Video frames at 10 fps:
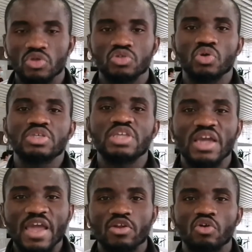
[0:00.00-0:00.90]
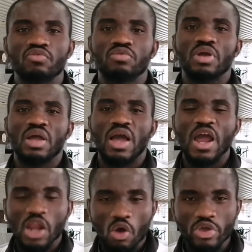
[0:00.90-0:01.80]
So it's a kind of
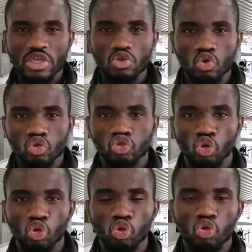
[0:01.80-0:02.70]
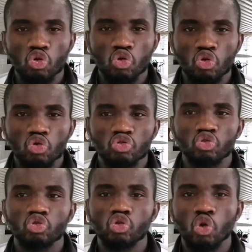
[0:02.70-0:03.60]
allowing you to
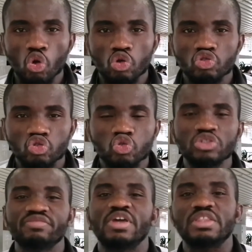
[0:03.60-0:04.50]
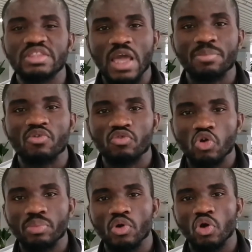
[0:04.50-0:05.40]
grow two different type of
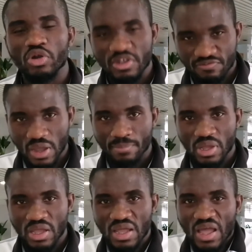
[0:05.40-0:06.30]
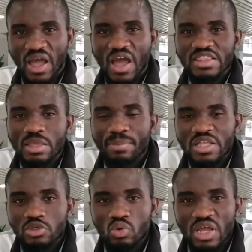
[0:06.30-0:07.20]
crop on the farm at a
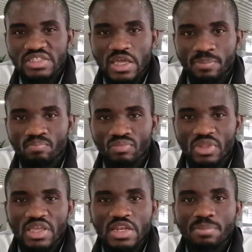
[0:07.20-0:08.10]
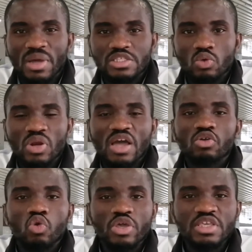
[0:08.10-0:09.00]
particular time, in a particular
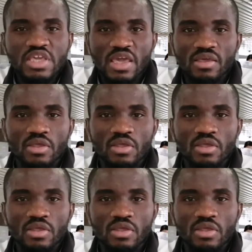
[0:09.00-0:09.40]
growing year.